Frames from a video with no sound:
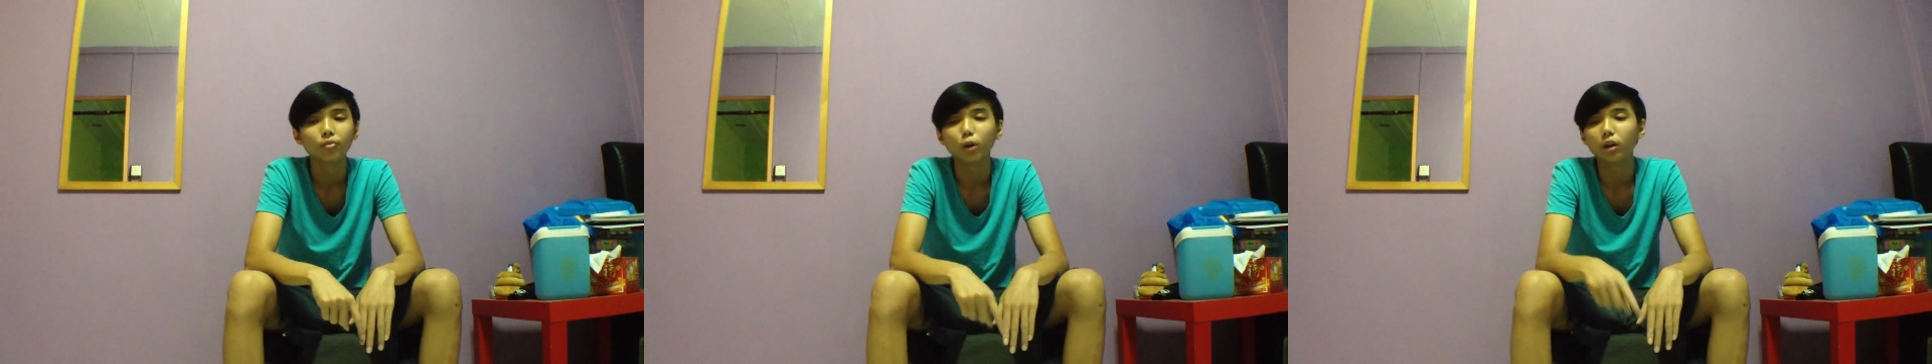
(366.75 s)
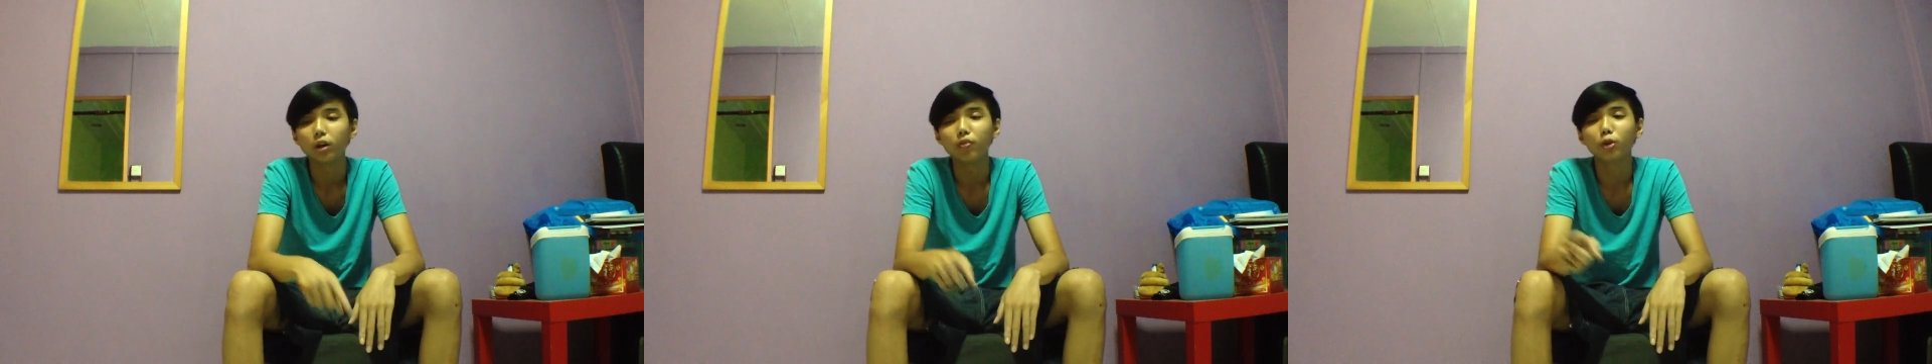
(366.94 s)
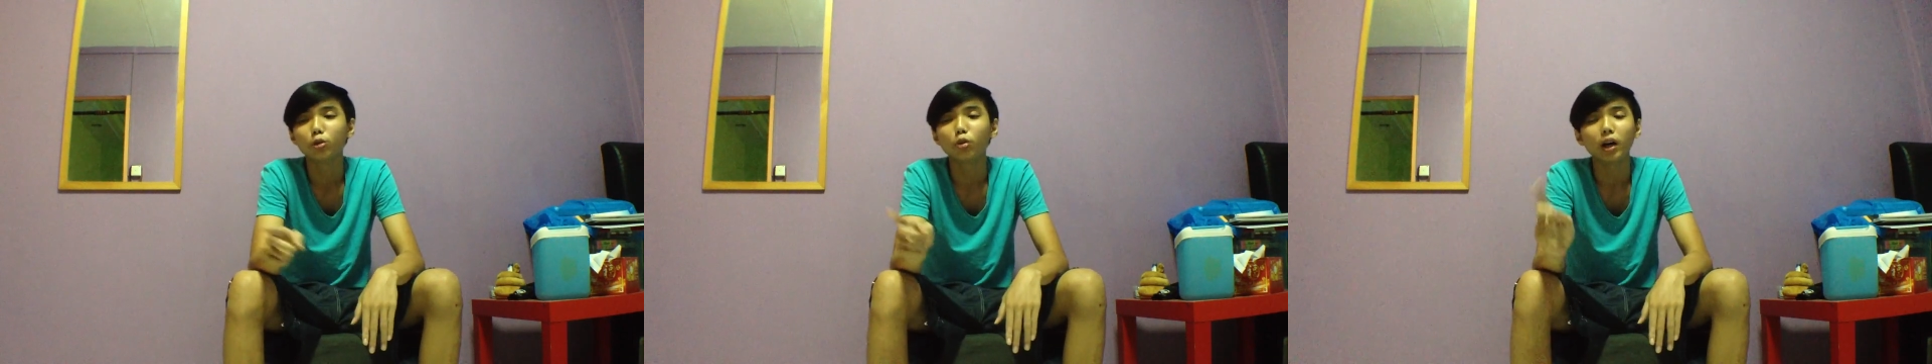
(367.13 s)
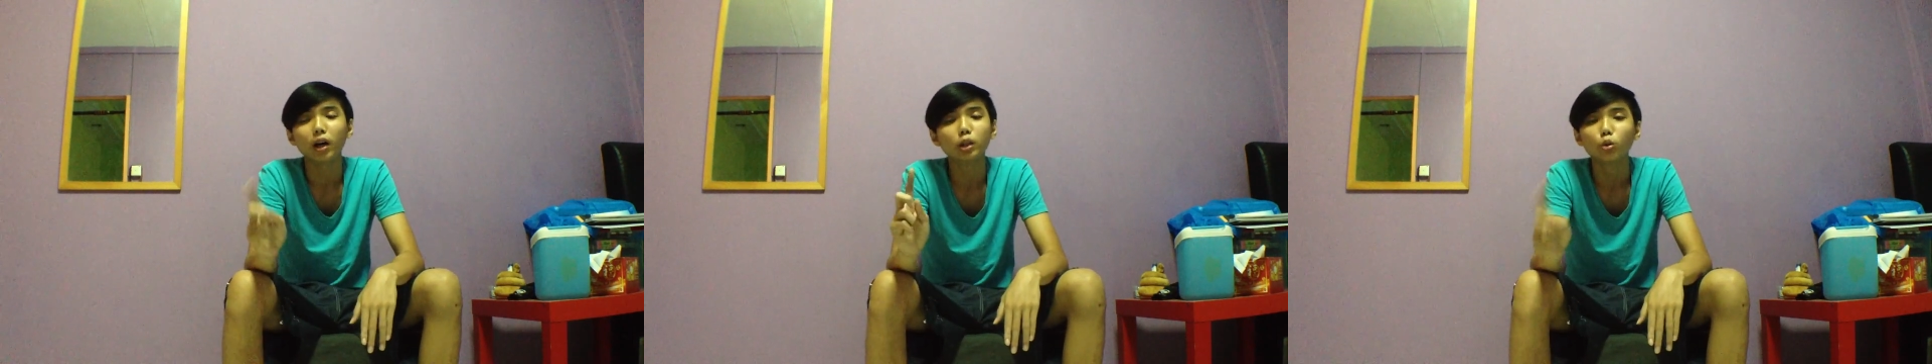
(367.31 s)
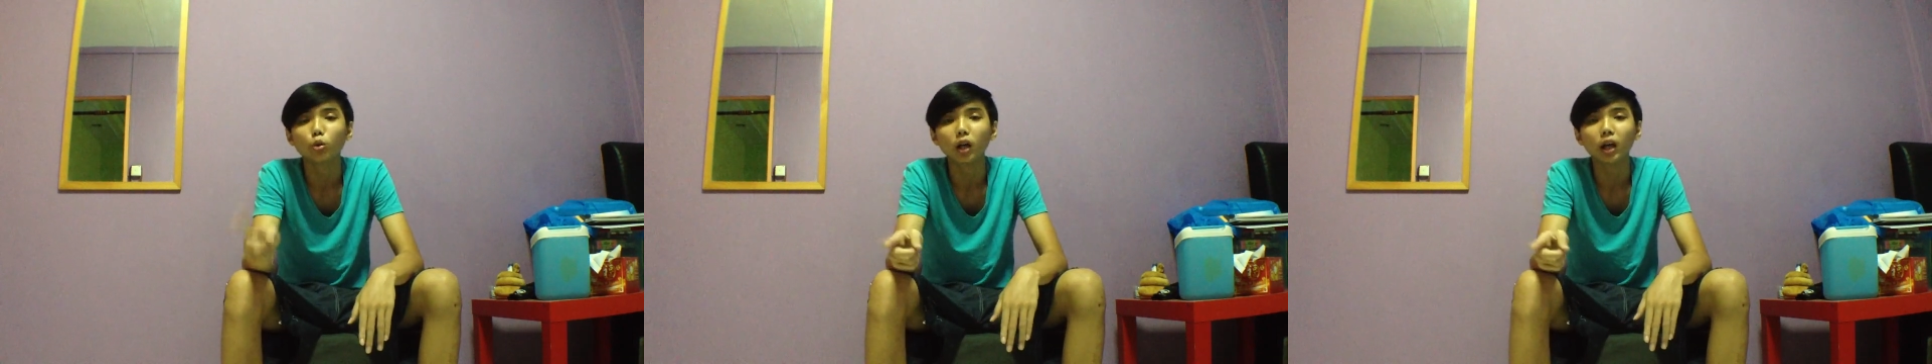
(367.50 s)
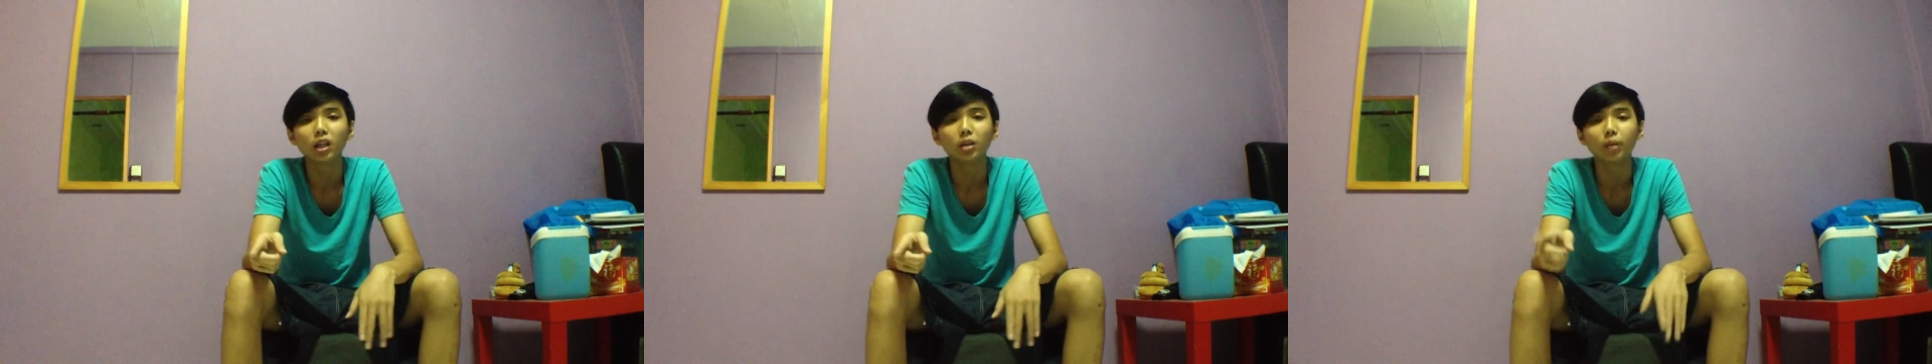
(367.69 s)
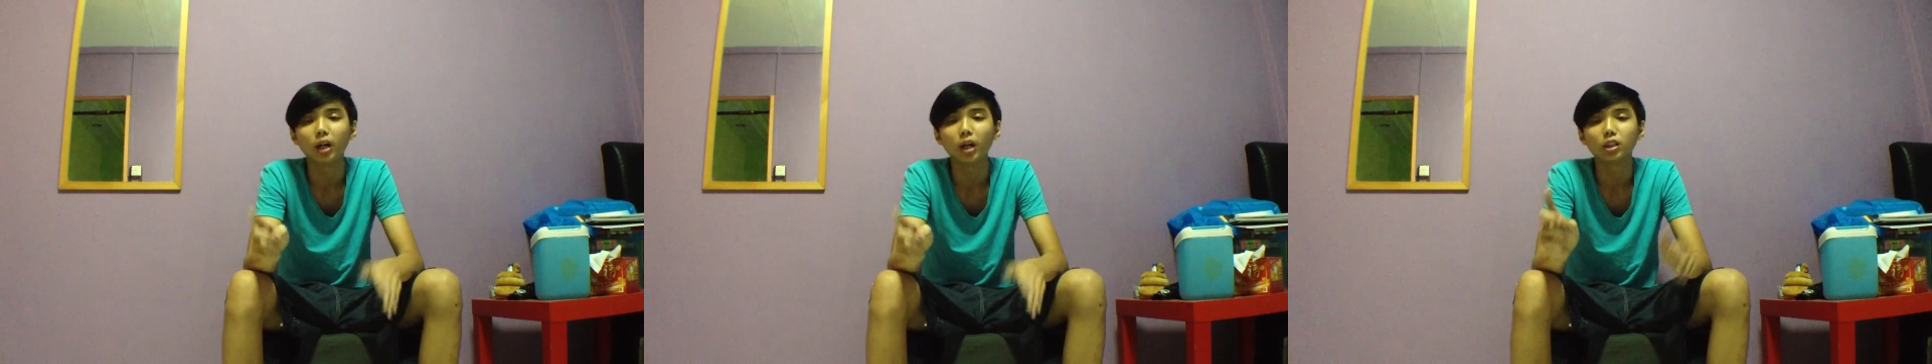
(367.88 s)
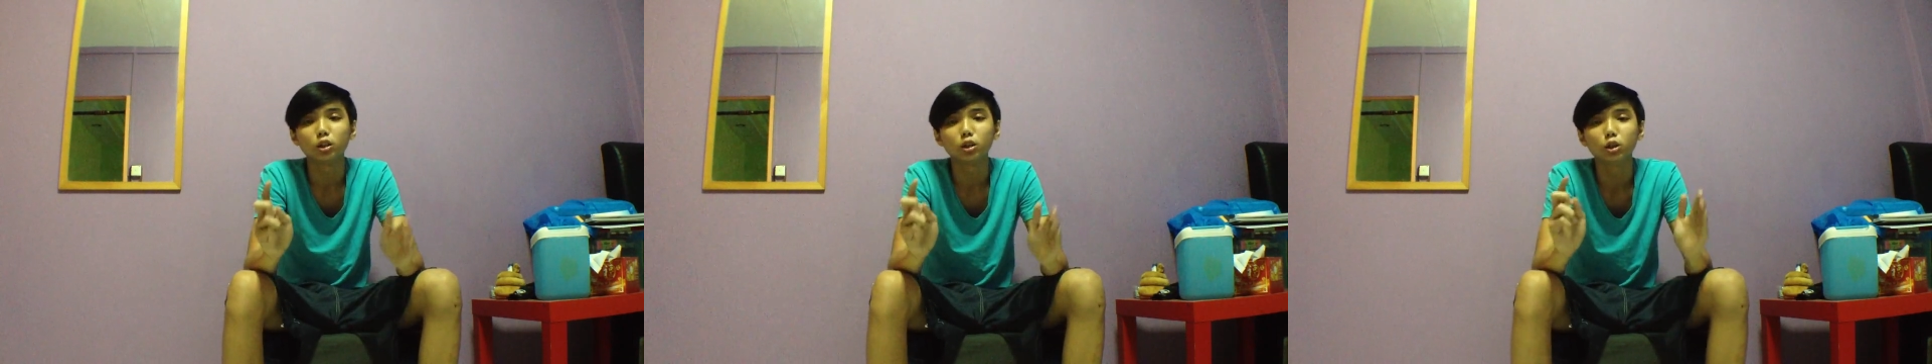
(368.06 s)
Even though I don't like him,
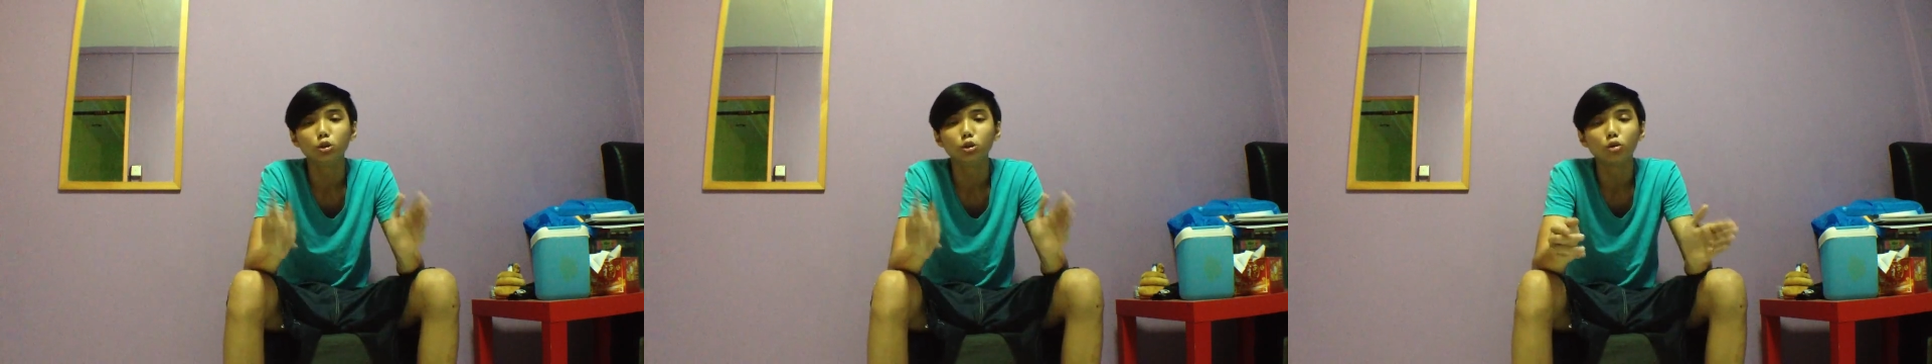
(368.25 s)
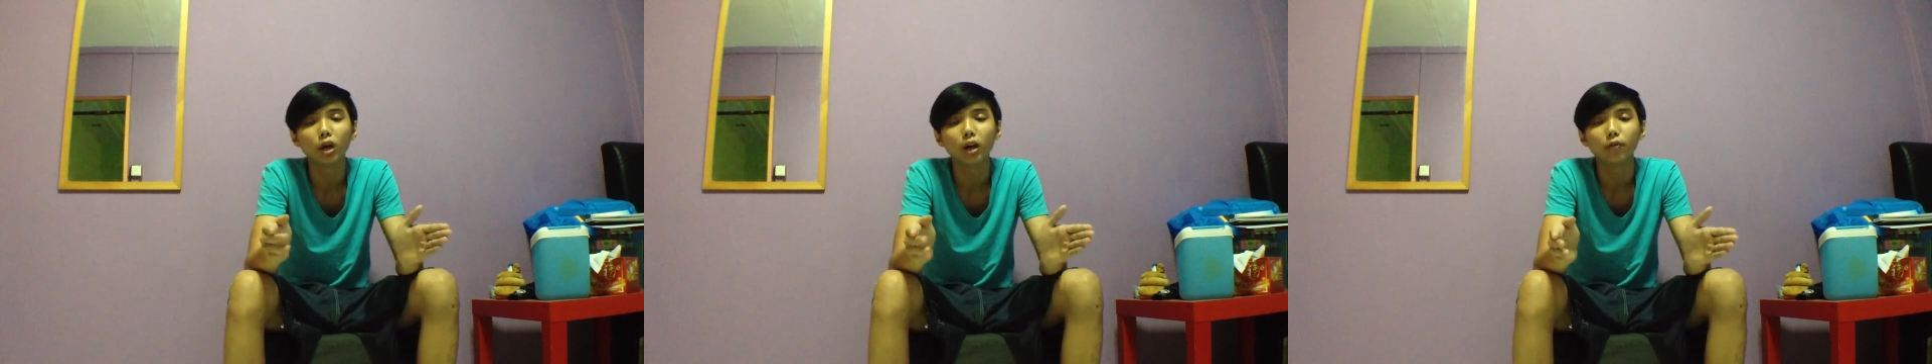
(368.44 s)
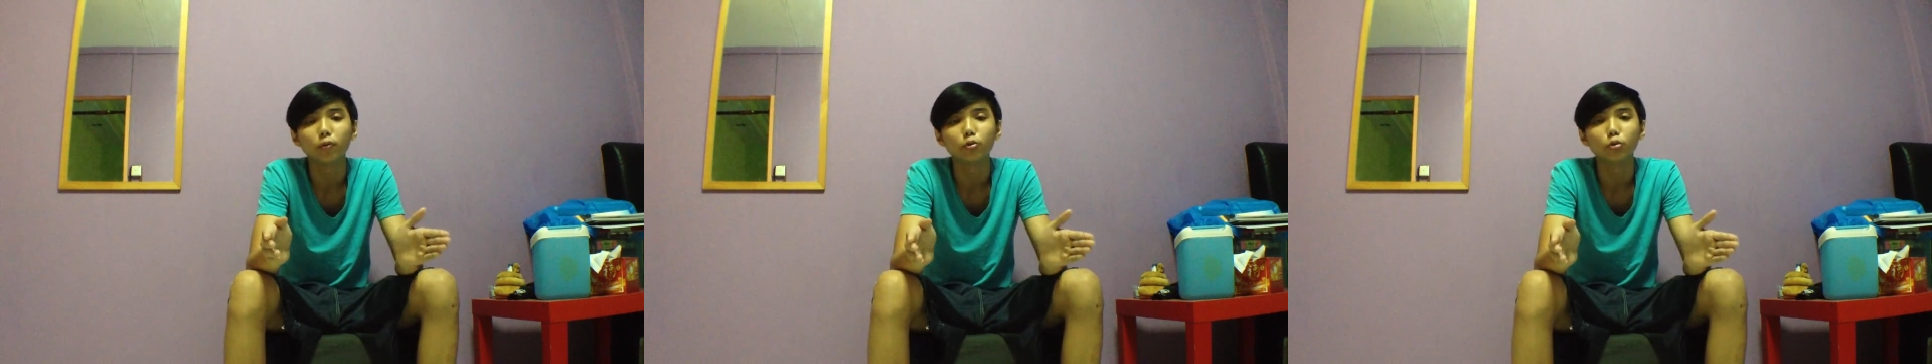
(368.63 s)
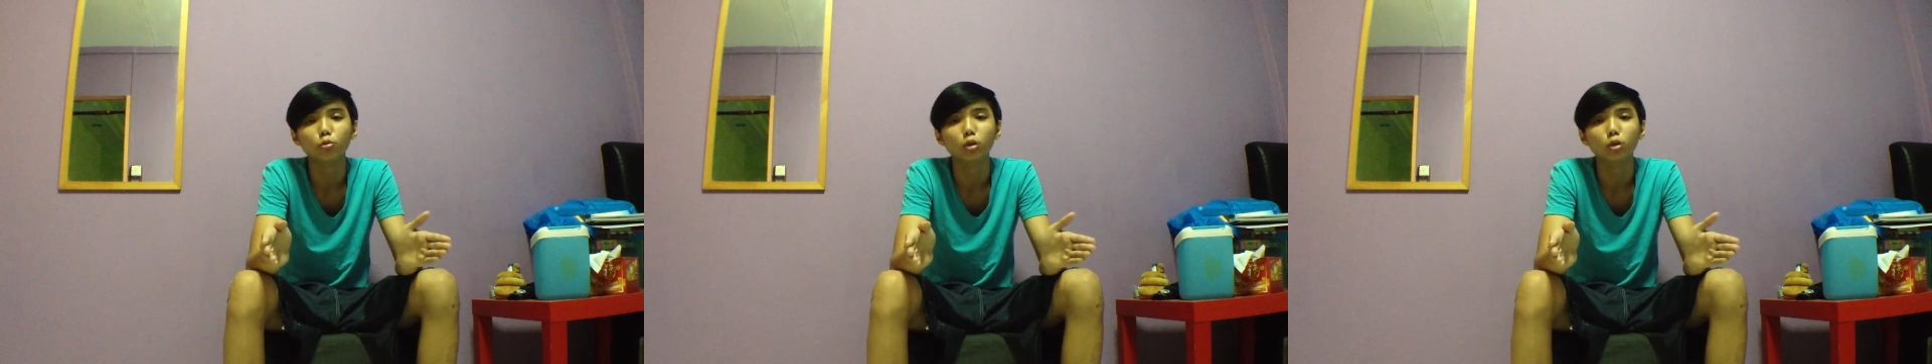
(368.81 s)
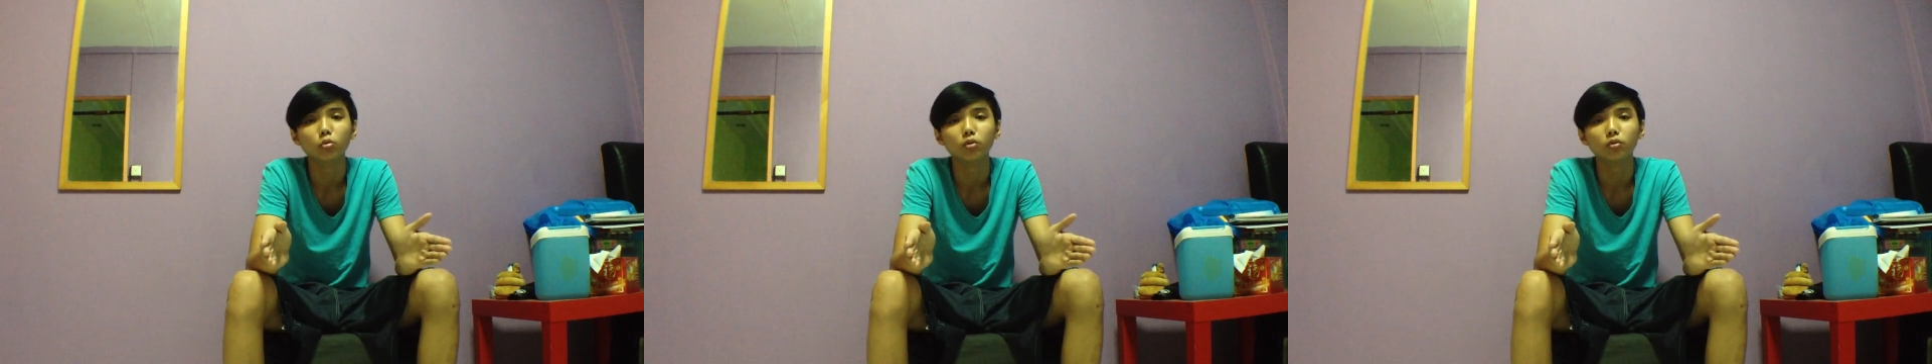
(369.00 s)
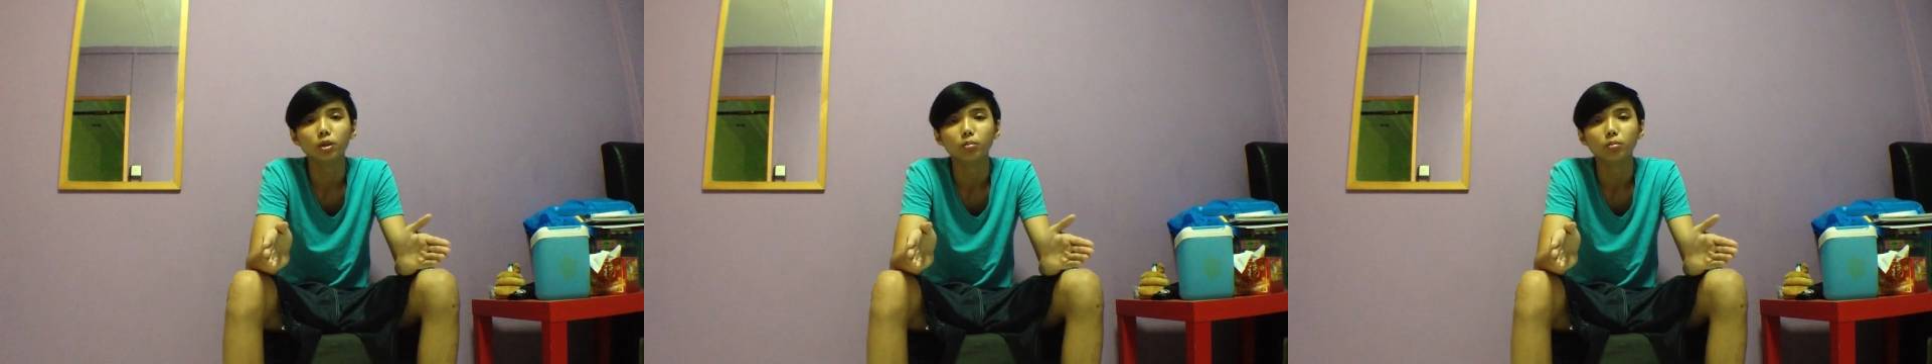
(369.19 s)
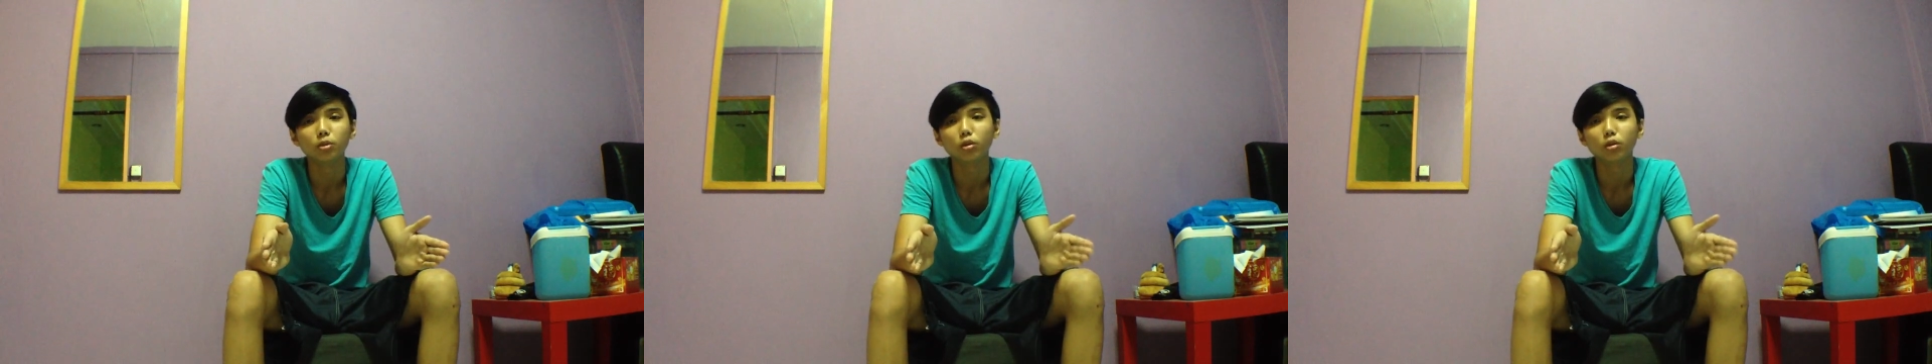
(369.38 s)
I still have to work with him